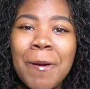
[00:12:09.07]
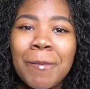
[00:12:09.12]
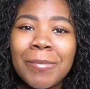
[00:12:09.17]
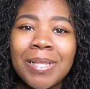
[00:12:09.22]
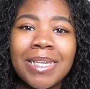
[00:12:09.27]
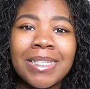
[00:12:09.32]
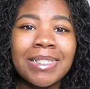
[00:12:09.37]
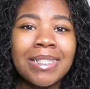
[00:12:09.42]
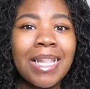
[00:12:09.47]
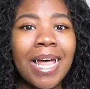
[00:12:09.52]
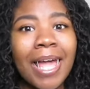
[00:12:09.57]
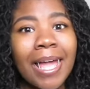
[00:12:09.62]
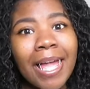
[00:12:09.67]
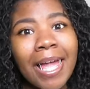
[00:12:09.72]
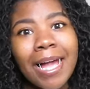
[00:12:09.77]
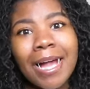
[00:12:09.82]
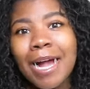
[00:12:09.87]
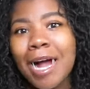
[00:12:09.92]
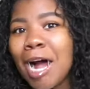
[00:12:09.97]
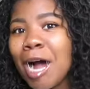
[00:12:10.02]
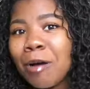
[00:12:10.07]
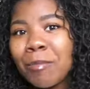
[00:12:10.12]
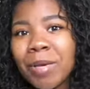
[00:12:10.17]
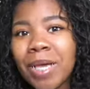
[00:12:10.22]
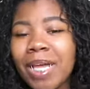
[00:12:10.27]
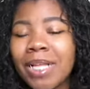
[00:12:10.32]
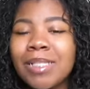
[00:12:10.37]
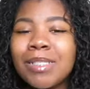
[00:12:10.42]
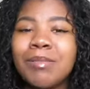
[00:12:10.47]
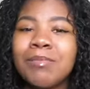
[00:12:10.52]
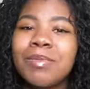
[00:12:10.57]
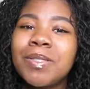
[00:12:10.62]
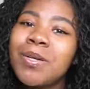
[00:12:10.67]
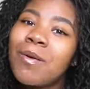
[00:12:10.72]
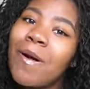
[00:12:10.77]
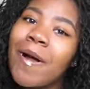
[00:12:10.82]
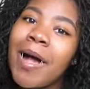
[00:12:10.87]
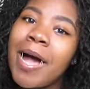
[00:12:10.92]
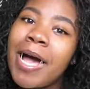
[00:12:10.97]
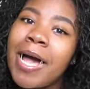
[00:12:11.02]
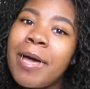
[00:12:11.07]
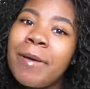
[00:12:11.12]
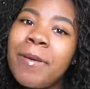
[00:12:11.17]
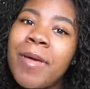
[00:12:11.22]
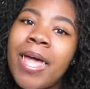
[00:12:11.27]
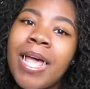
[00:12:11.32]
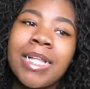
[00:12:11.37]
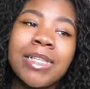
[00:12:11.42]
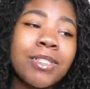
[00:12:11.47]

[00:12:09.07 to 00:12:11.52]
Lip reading: Please like, comment, and subscribe.